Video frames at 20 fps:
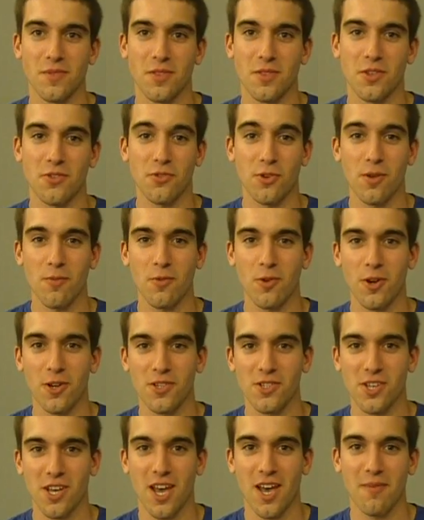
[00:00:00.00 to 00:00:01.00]
The Dream
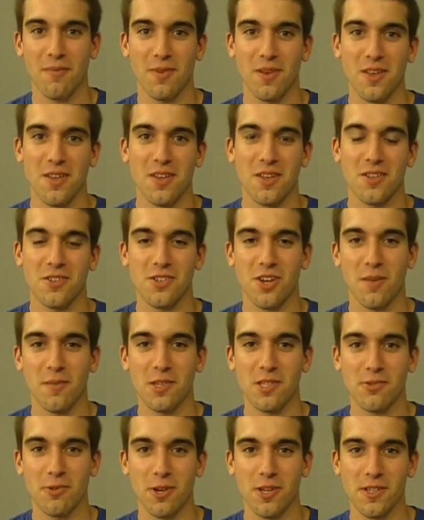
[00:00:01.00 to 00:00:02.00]
Workshop taught
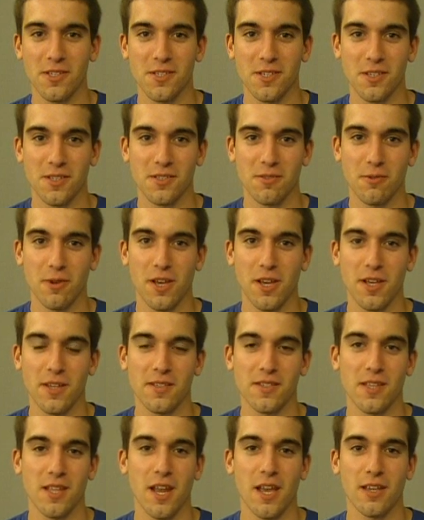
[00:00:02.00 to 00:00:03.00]
me 26
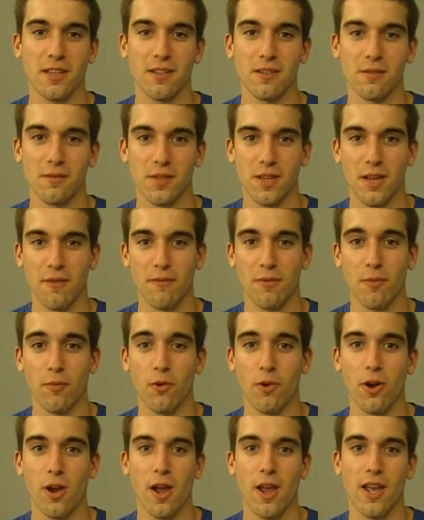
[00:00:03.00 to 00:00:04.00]
ways that I can get from
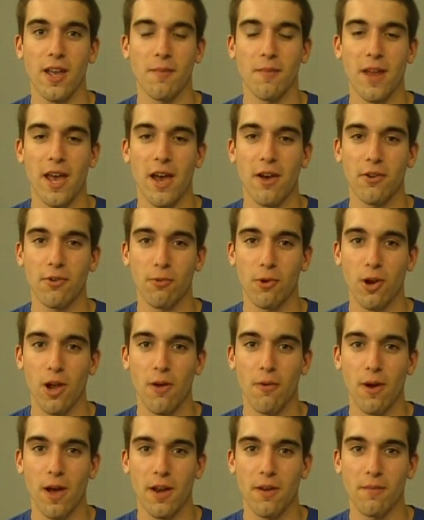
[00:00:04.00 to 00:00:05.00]
where I am now to where
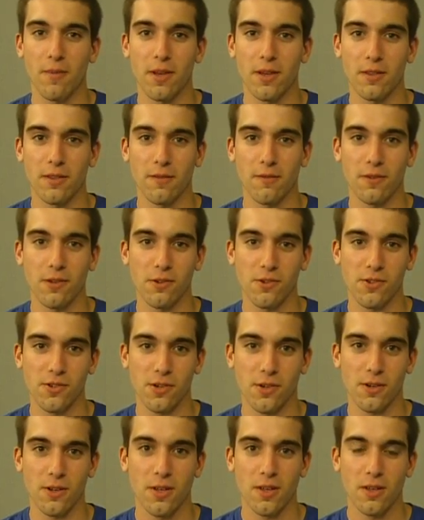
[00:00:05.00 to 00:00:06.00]
I want to be in the
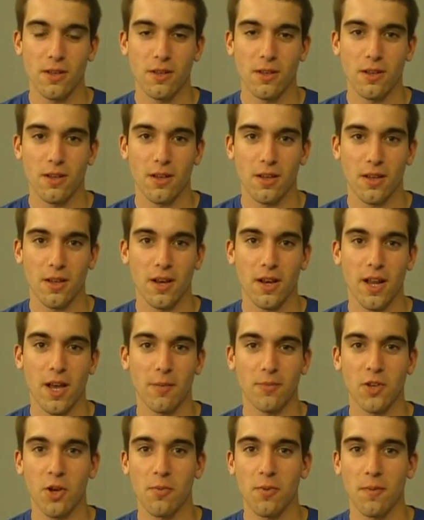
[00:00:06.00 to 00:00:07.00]
future. It
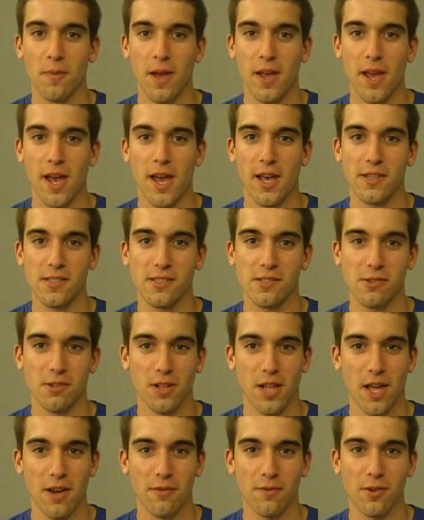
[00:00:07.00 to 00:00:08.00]
helped open my eyes to a
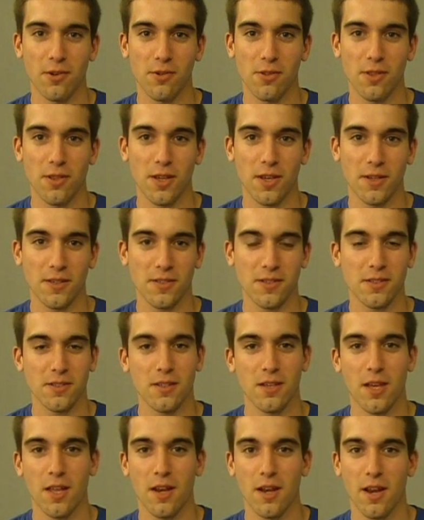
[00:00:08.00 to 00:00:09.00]
lot of new things
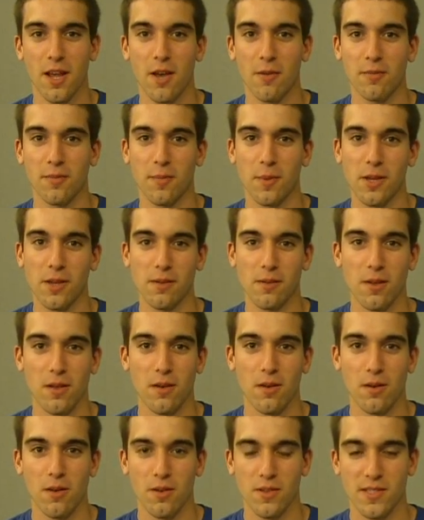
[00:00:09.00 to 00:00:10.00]
and it helped me
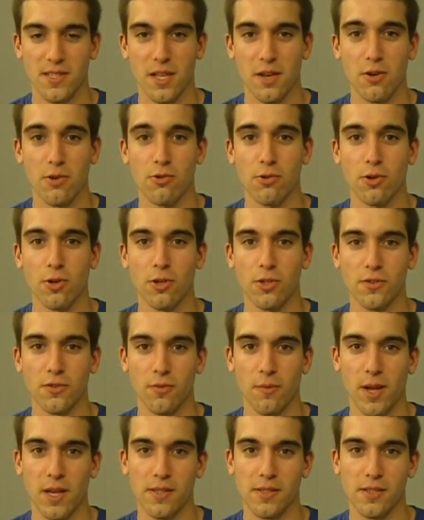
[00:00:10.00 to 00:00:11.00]
set new goals
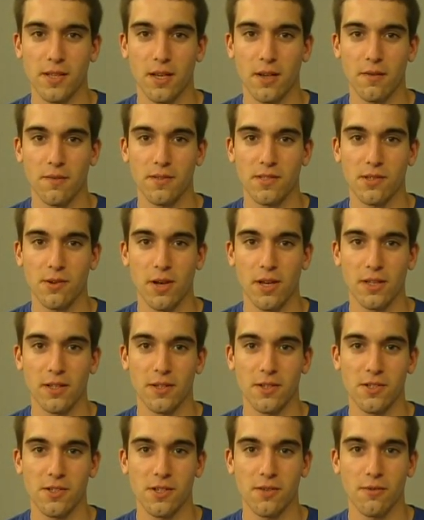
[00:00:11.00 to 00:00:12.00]
for myself so I
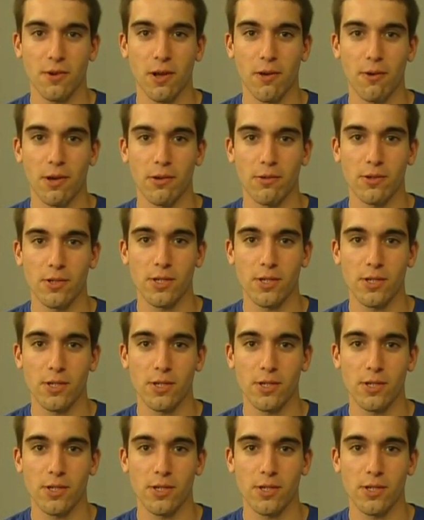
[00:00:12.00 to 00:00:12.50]
can achieve what I want to